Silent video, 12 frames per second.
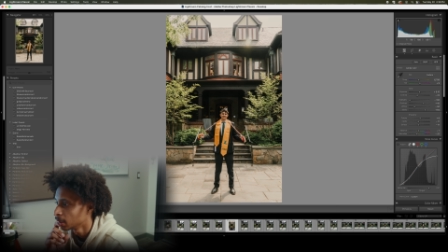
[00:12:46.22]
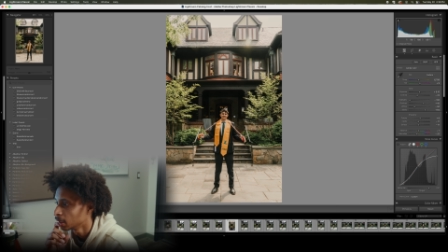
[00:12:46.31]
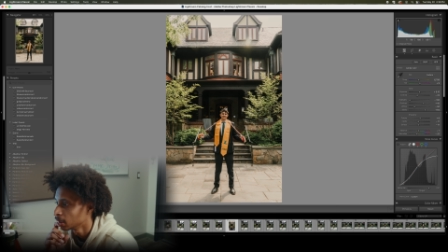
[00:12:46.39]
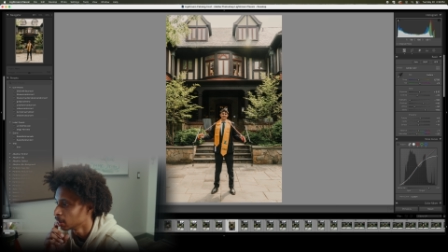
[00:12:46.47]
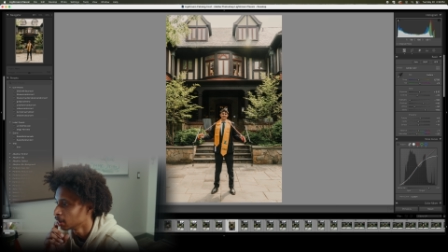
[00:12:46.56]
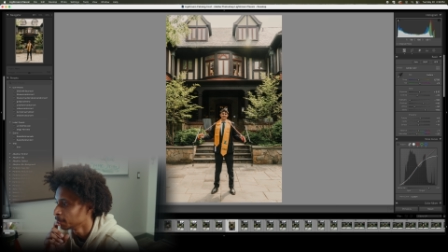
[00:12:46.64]

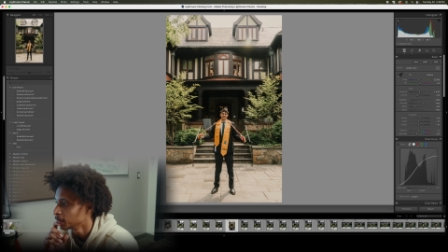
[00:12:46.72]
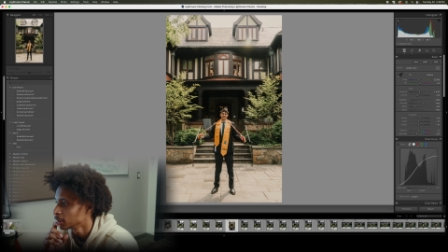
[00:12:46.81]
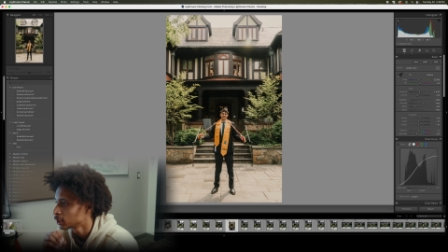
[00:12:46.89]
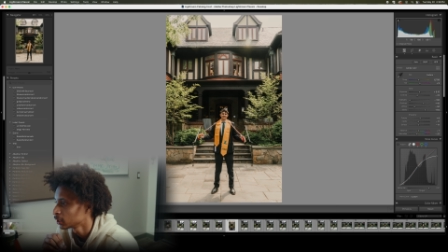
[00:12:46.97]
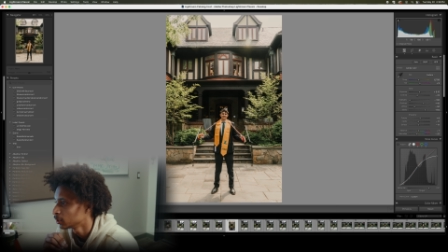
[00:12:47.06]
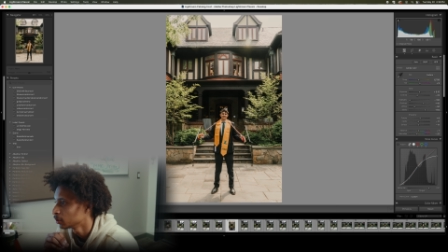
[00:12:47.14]
And
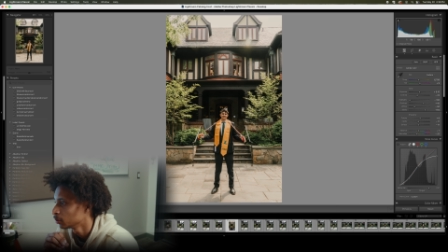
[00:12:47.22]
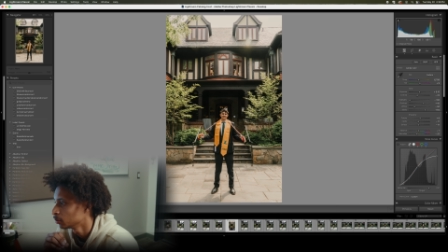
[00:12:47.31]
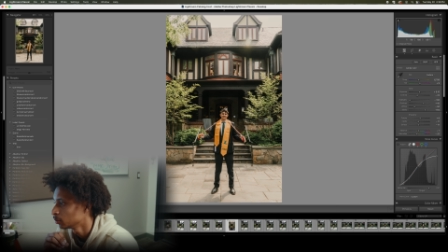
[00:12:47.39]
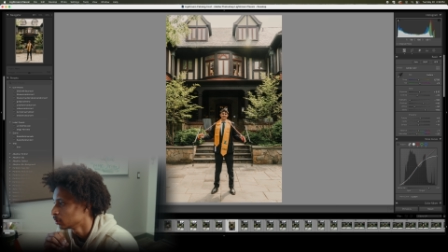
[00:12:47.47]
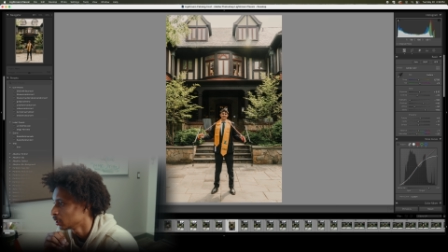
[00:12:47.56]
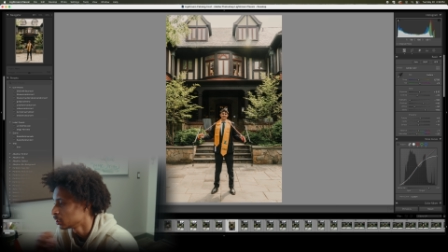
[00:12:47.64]

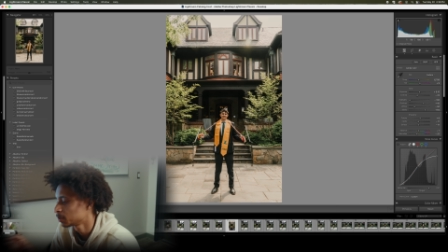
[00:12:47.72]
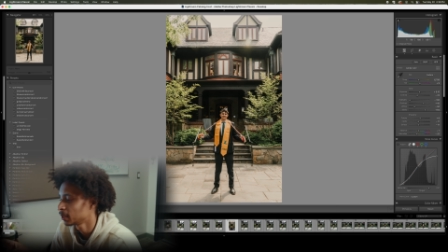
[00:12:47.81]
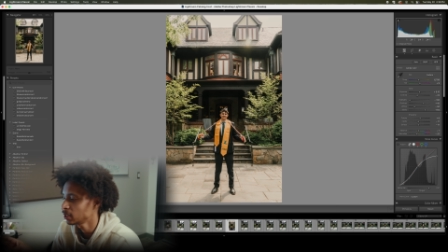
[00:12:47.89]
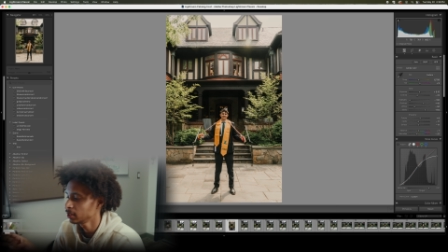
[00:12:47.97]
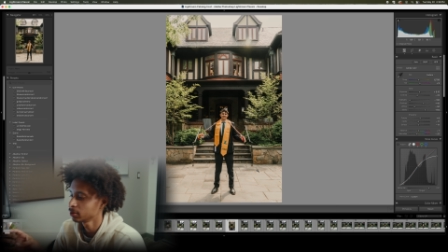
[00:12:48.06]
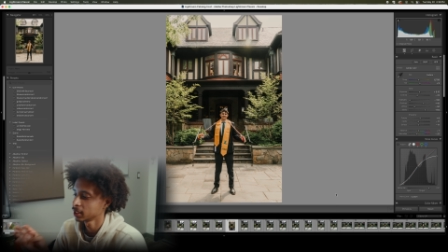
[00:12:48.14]

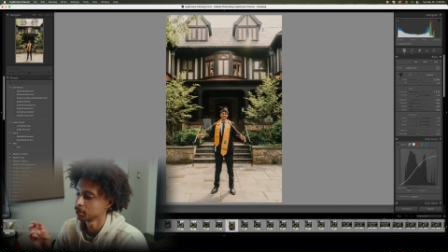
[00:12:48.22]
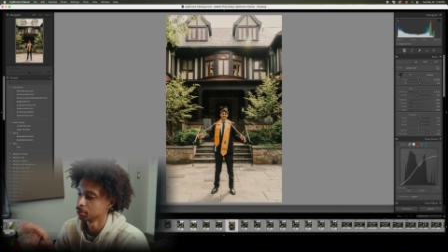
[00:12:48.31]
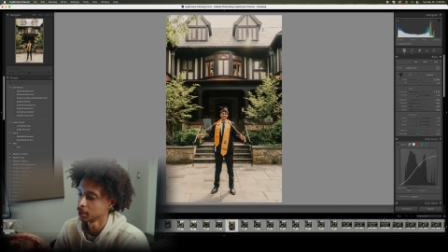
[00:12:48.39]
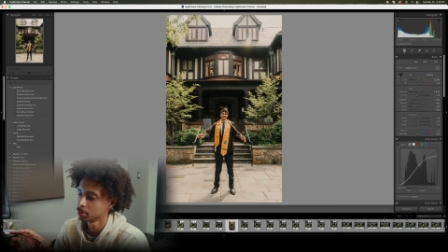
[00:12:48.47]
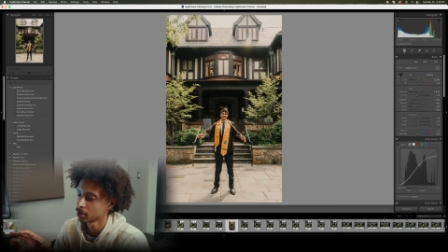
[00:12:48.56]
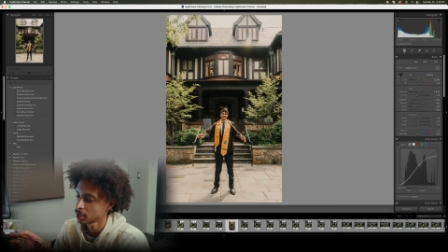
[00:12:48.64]
especially with like
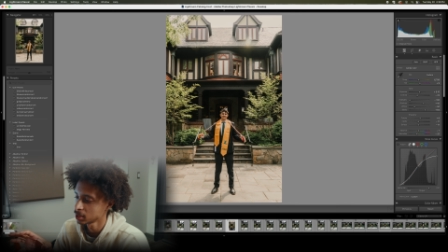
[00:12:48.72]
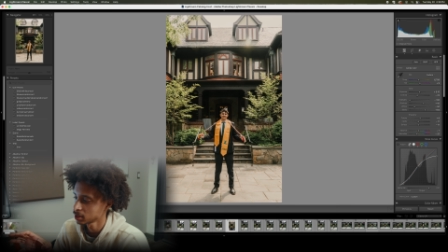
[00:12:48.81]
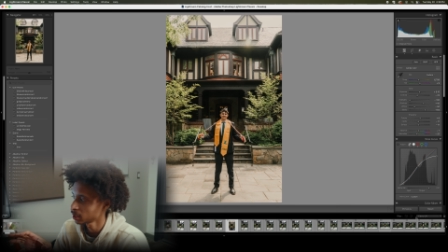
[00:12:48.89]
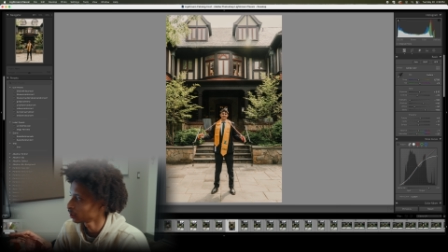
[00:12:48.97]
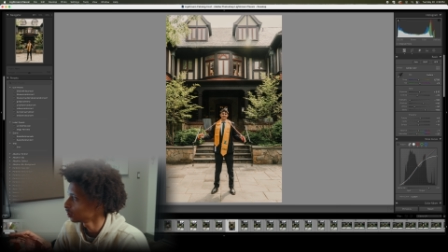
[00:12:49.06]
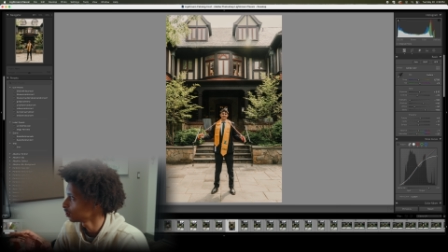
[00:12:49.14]
big projects
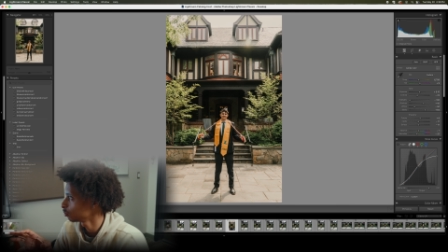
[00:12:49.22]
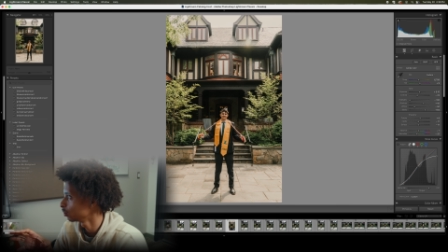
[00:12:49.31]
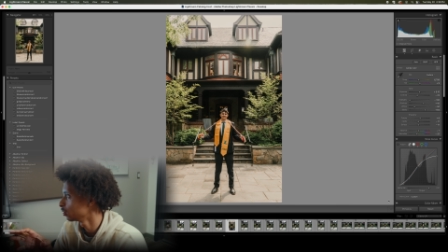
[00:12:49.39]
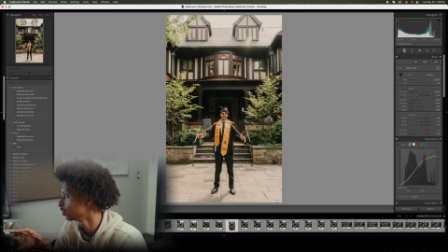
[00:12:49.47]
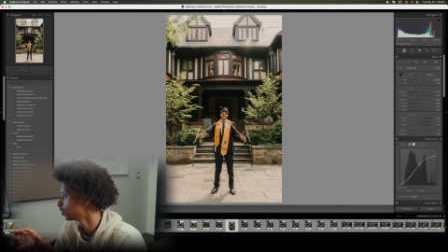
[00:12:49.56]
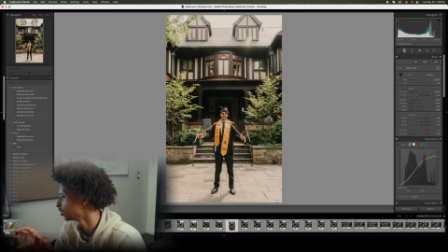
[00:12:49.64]
like this,
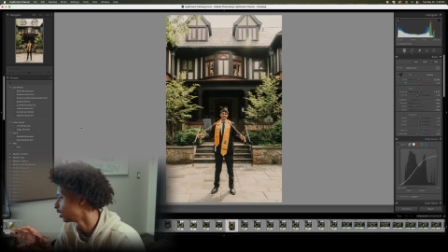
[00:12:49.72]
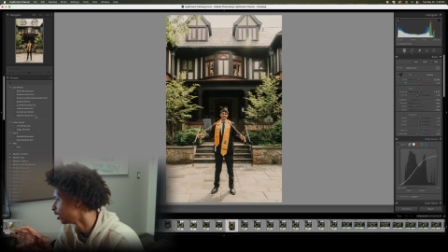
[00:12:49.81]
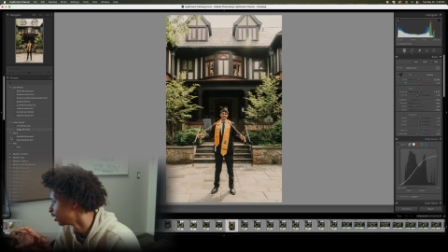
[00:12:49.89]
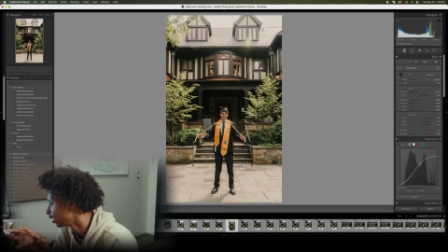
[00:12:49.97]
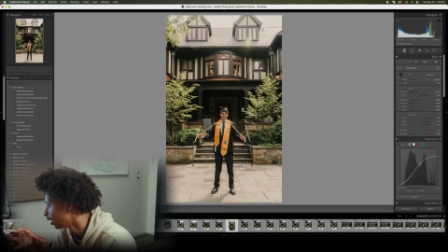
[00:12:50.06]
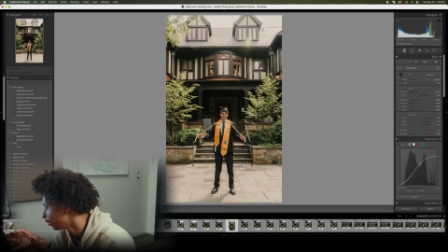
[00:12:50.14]
where
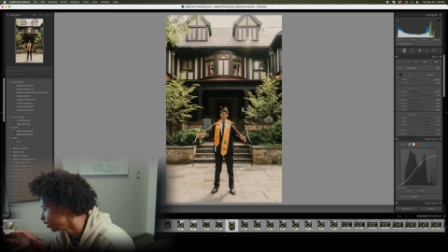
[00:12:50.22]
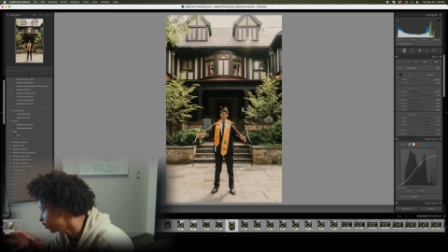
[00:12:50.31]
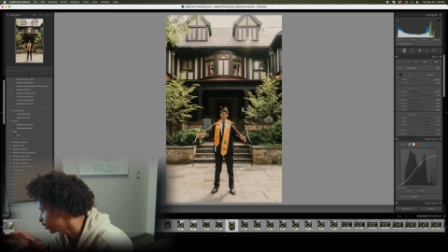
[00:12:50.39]
how many